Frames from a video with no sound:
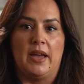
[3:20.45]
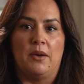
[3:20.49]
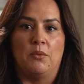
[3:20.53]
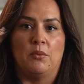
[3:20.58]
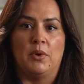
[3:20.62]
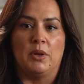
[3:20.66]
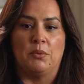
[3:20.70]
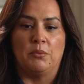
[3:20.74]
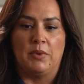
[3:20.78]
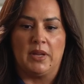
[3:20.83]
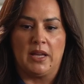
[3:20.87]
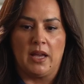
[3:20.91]

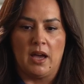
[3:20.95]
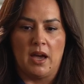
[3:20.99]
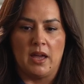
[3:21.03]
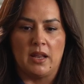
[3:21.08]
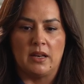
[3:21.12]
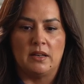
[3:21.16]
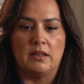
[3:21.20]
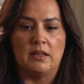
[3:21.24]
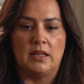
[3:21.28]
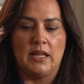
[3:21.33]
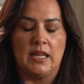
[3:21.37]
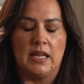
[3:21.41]
When he
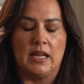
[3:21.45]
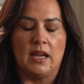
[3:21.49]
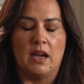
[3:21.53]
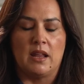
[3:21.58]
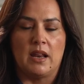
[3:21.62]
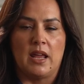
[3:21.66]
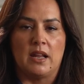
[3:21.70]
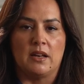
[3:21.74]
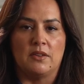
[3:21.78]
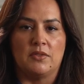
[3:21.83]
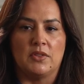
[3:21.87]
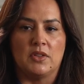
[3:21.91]
got
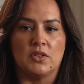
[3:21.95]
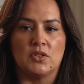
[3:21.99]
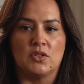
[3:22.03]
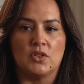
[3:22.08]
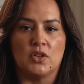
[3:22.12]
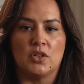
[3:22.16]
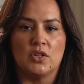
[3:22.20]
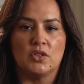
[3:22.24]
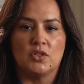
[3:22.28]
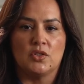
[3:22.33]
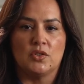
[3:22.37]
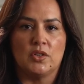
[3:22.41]
out of the
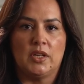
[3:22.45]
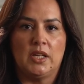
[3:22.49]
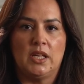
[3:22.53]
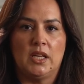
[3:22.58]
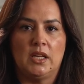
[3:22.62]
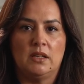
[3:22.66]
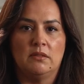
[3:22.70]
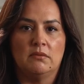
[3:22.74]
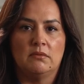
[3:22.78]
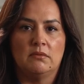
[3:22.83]
surgery,